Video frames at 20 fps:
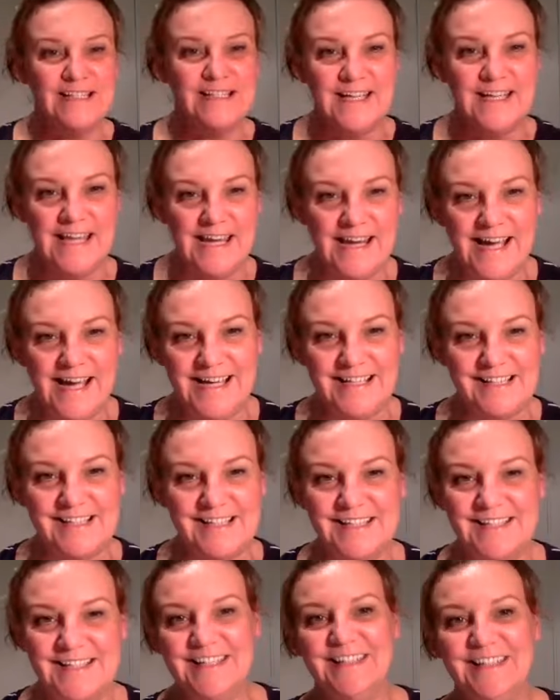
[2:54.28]
get
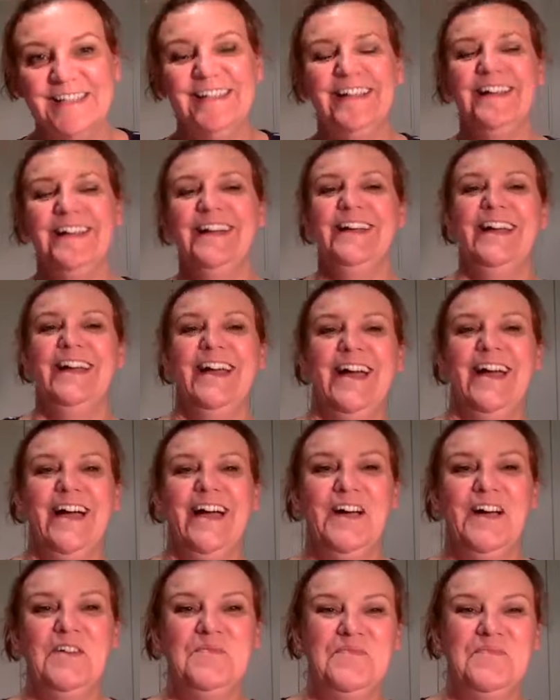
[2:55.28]
asked.
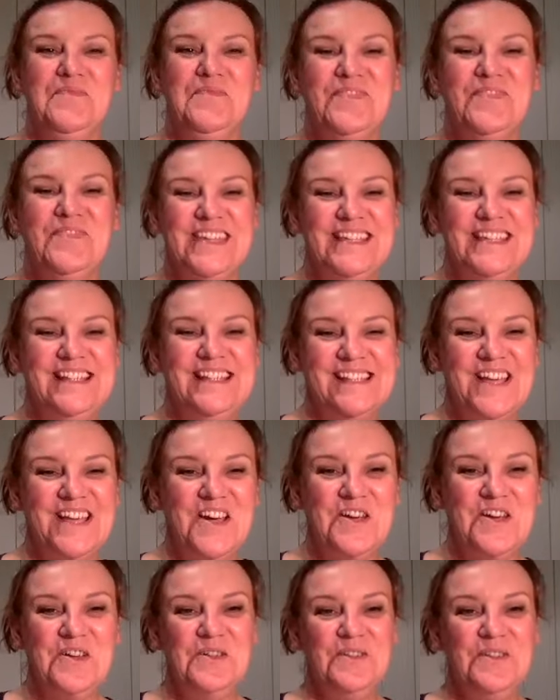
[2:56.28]

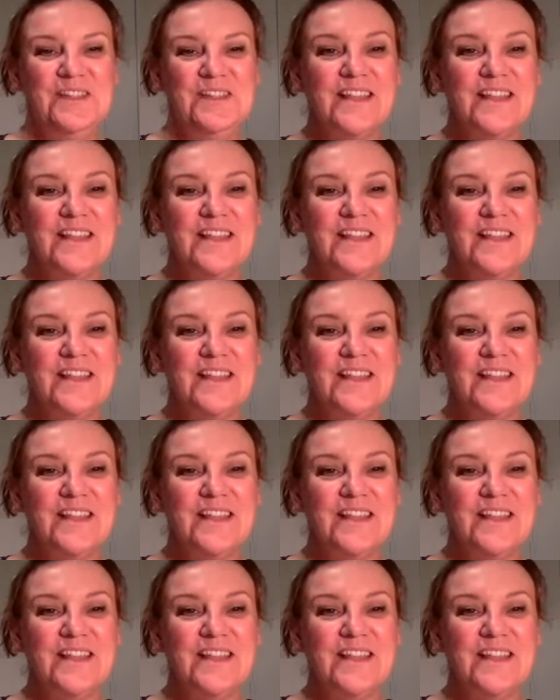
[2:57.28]
So